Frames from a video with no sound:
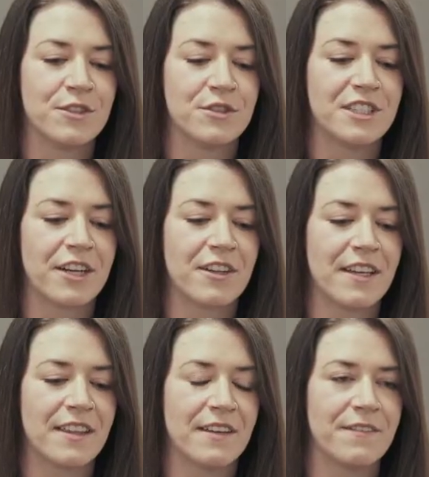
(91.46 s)
So
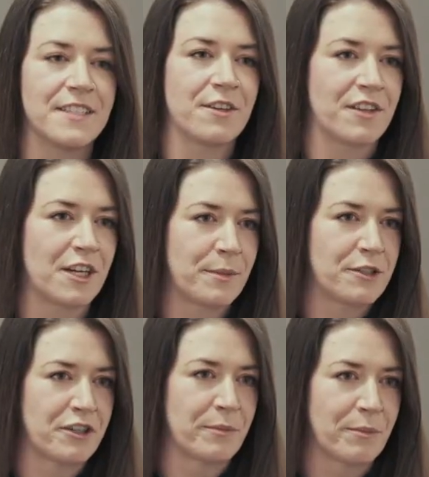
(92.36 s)
generally the
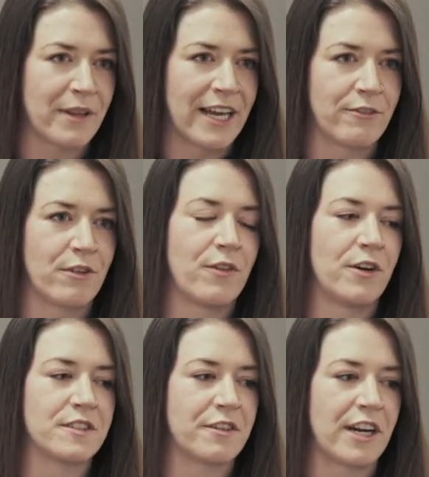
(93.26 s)
physiotherapy treatment plan
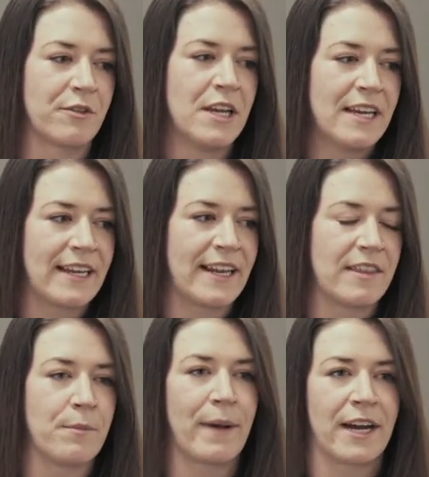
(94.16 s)
revolves around
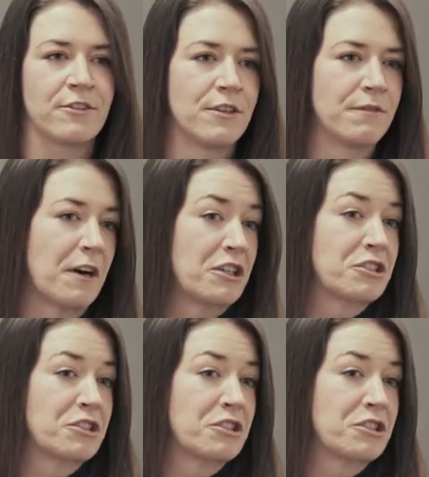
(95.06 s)
getting them back to a